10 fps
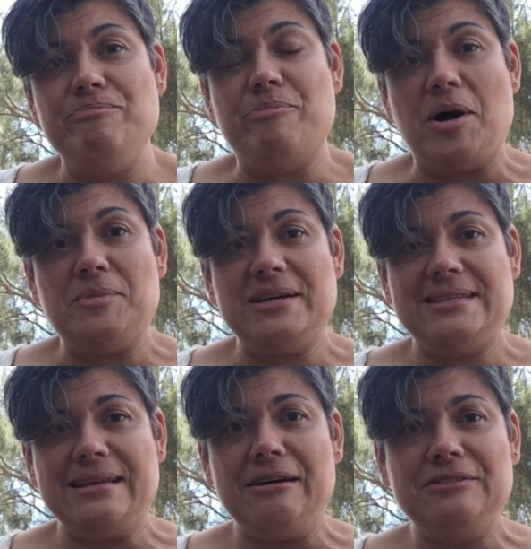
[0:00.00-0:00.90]
by
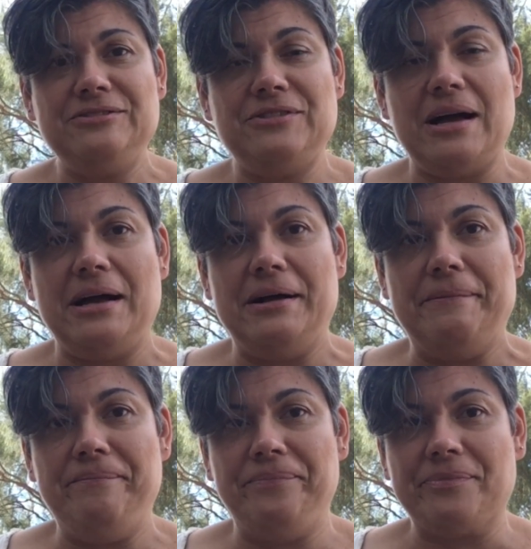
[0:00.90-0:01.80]
myself,
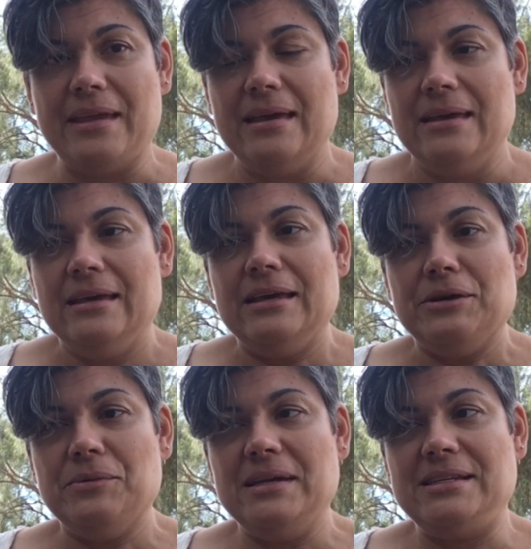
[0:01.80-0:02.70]

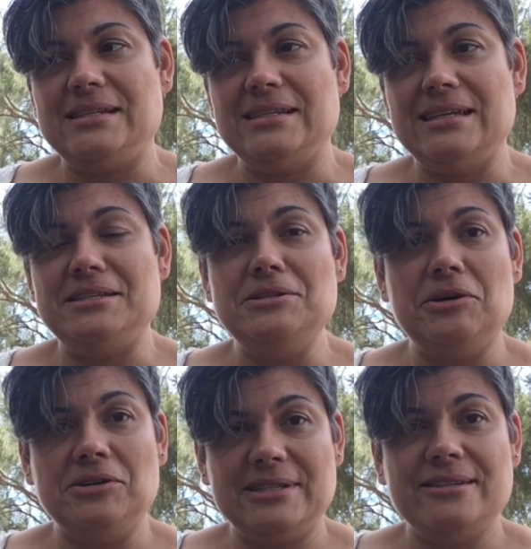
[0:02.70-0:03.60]
which is
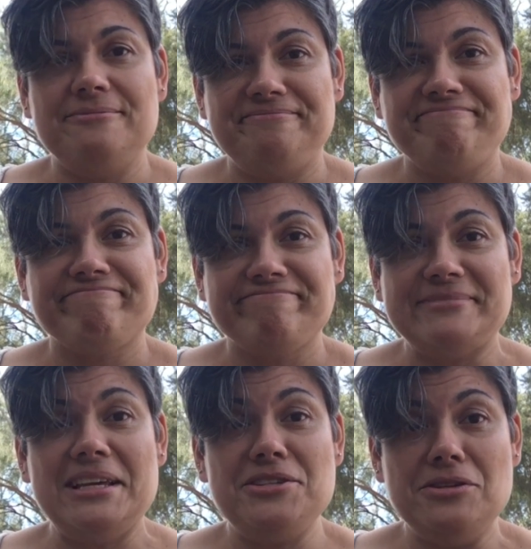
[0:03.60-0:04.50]
not
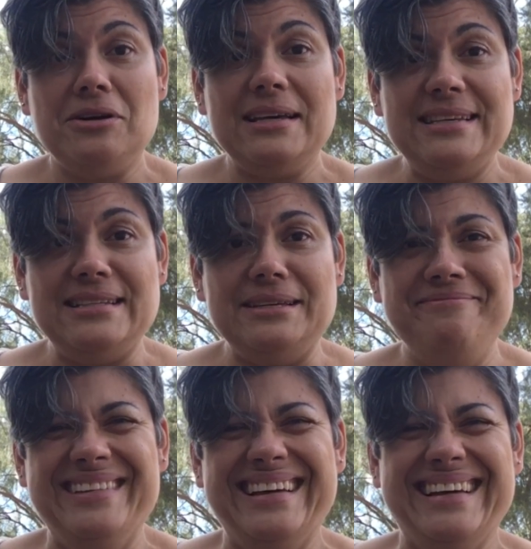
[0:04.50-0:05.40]
easy.
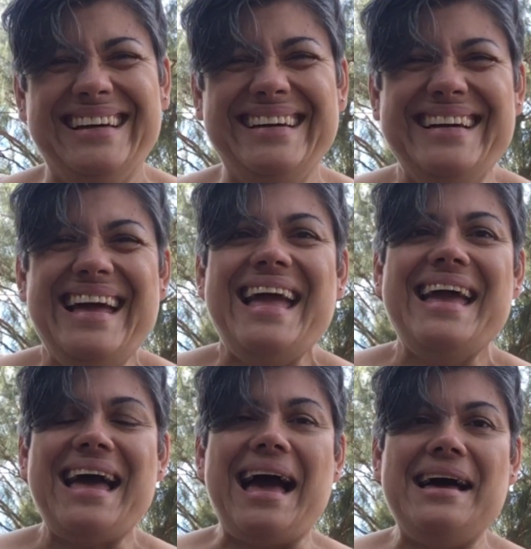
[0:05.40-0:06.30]

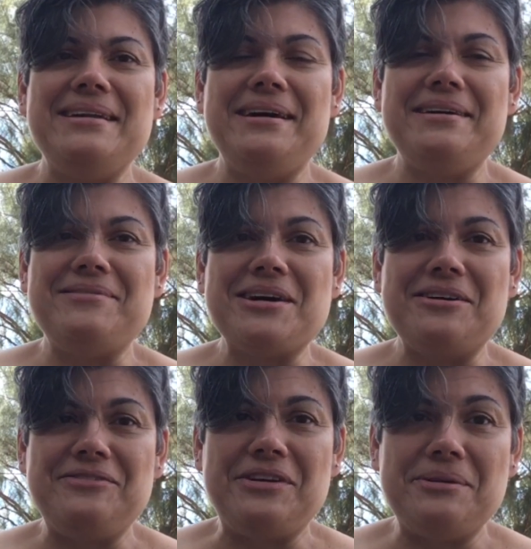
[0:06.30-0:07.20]
And I
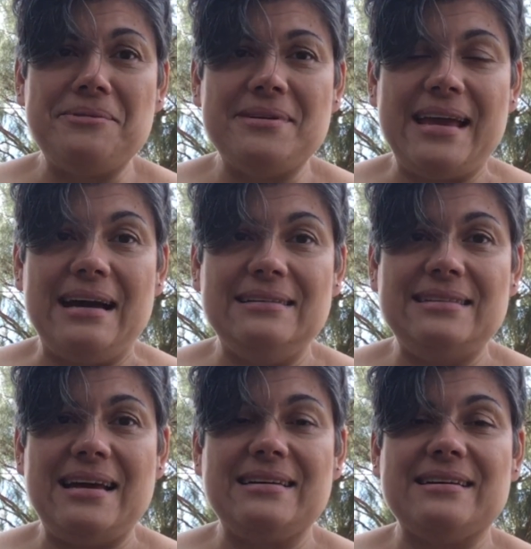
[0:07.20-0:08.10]
got very worn out
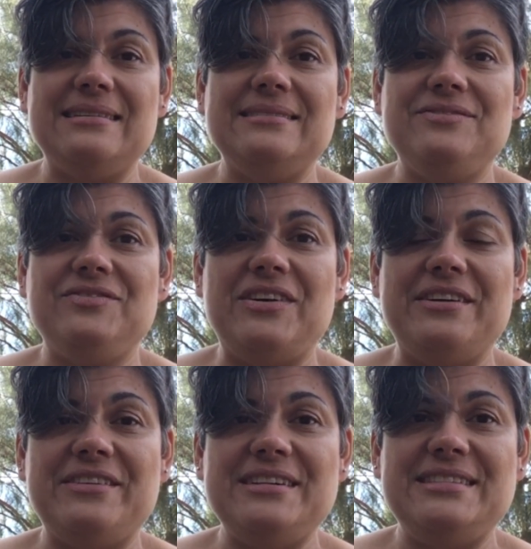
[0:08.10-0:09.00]
and I got very, very